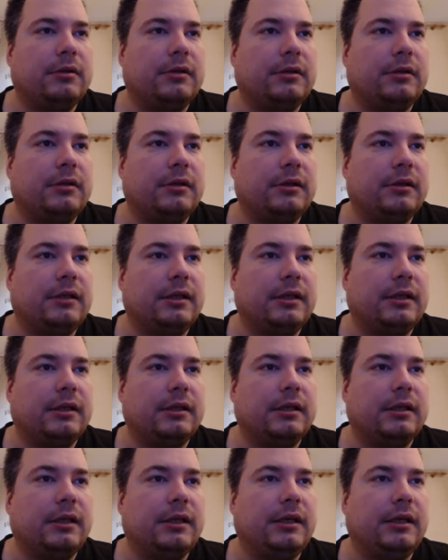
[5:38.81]
So as you can
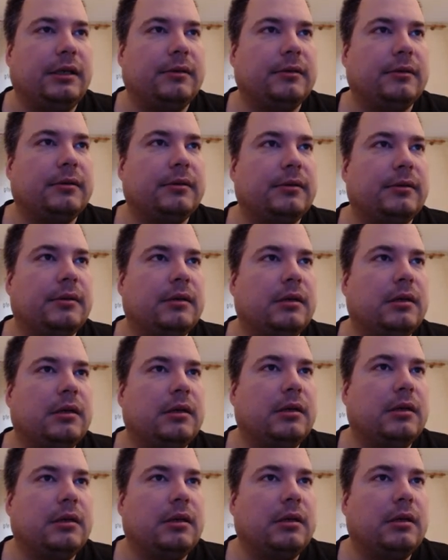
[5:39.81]
see,
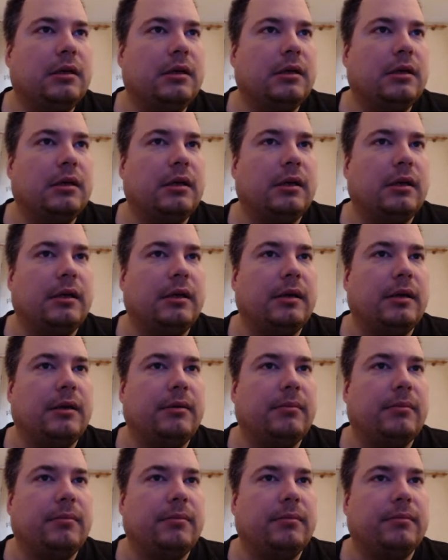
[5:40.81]
you
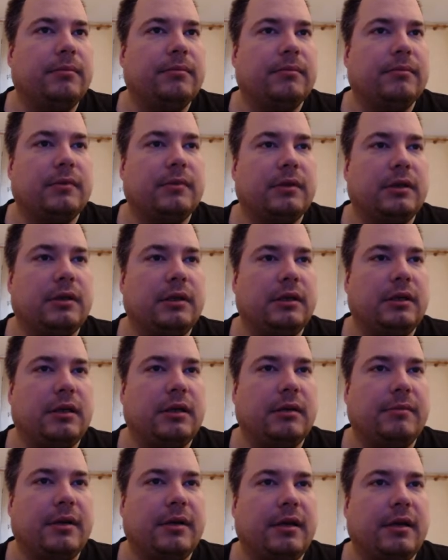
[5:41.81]

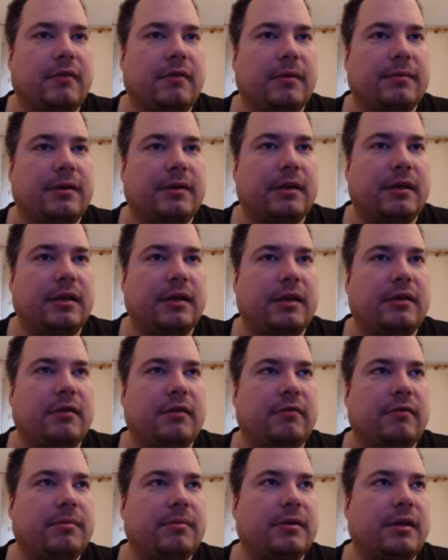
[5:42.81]
can make a website title,
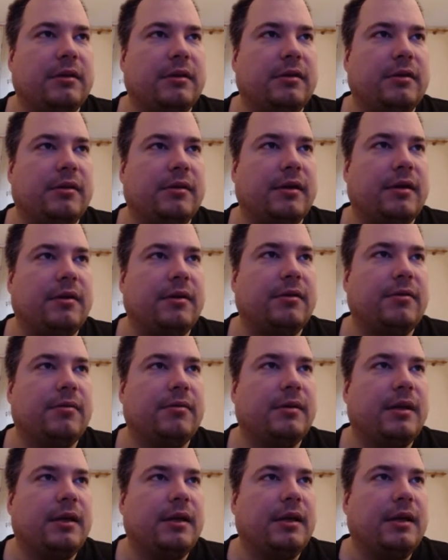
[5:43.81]
website URL,
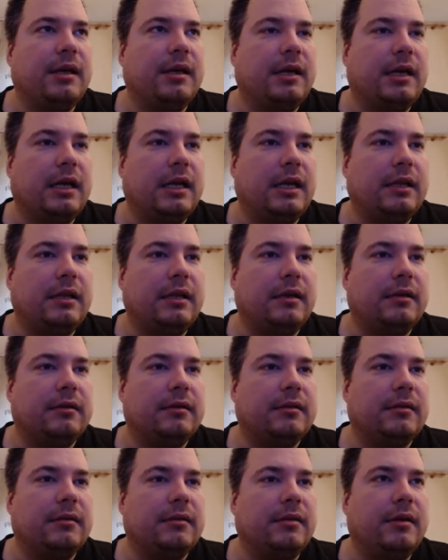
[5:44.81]
and
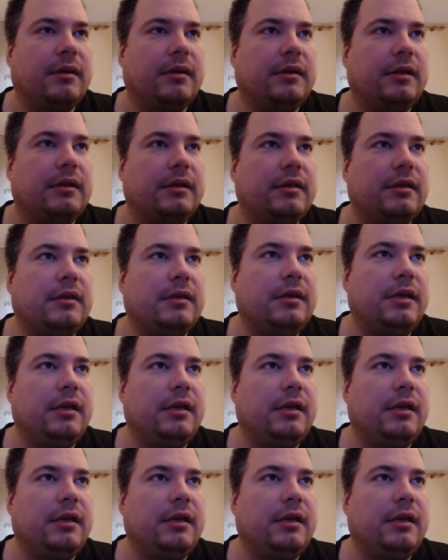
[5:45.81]
this is